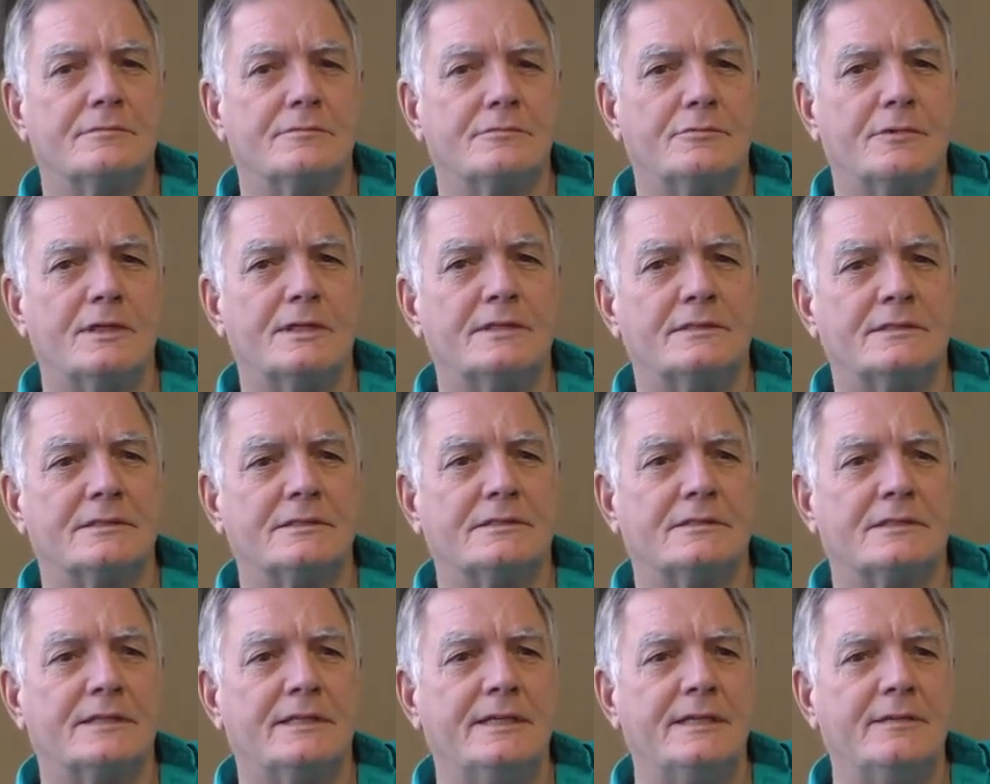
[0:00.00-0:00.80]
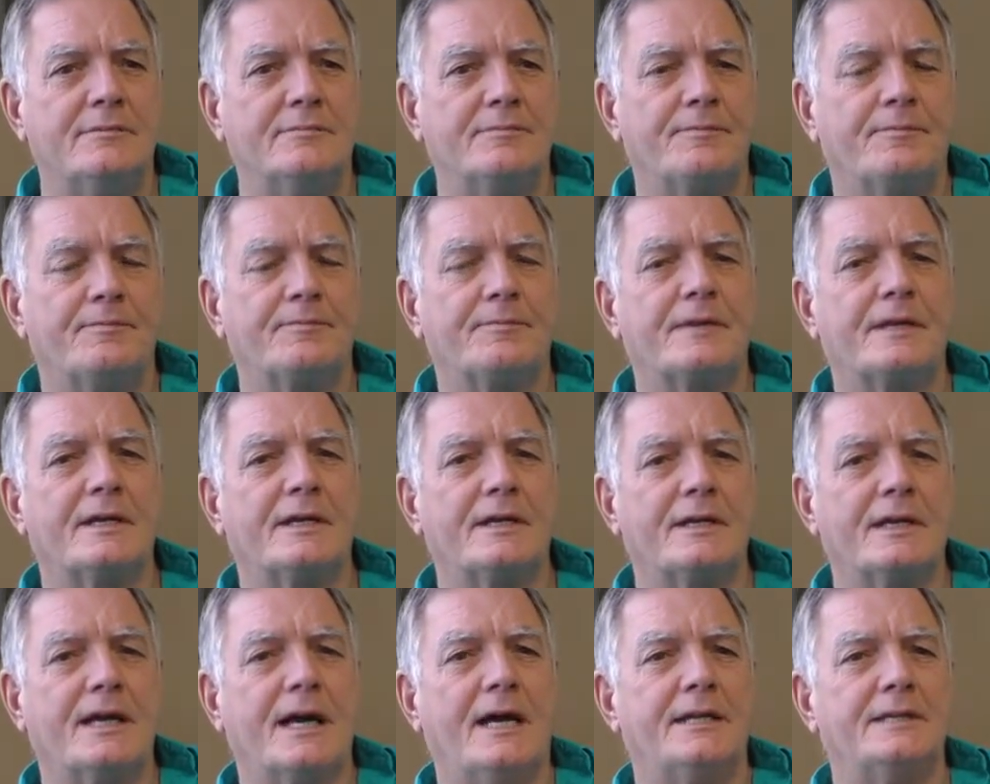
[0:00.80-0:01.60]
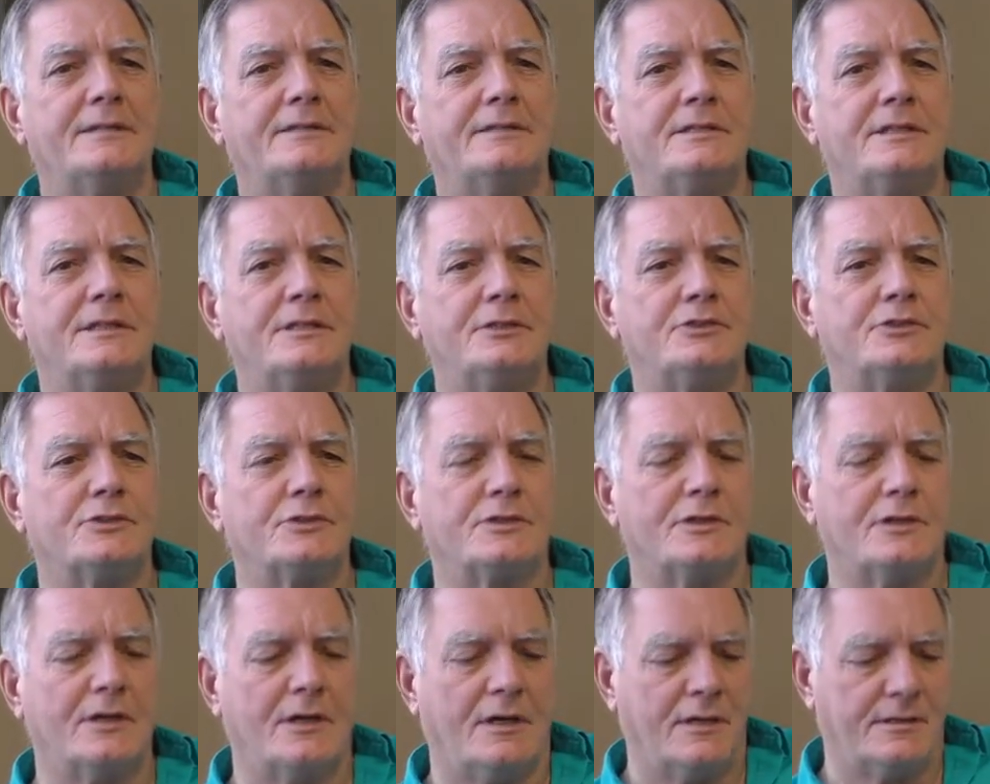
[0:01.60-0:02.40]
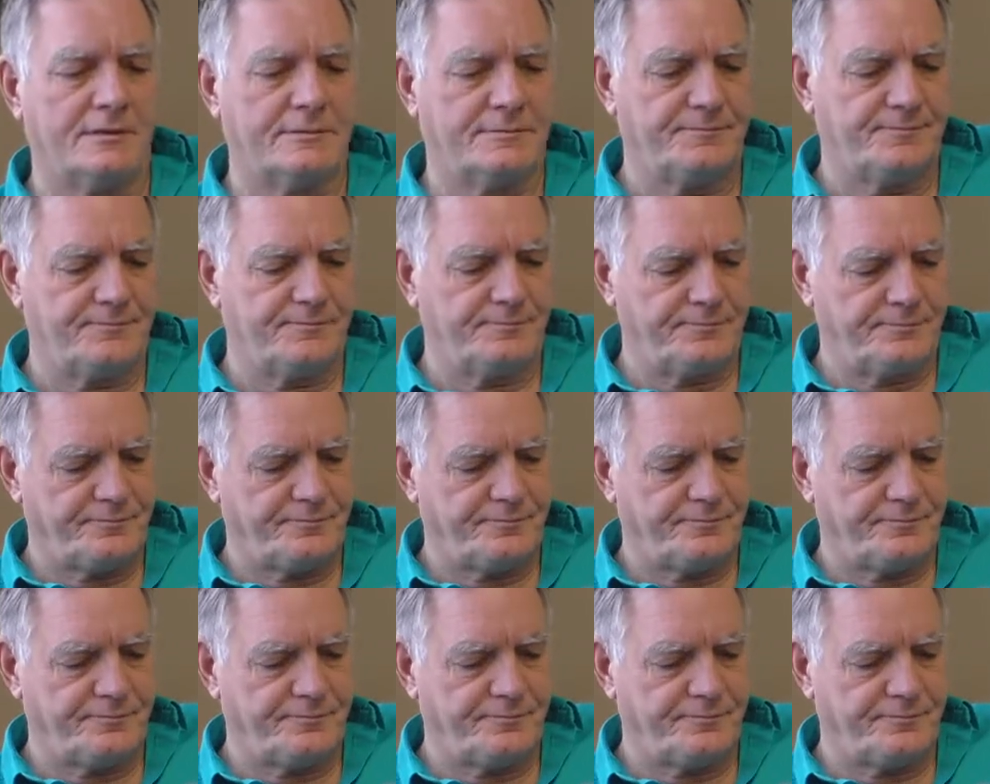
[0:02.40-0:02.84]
went to sleep, and I had a t-shirt on.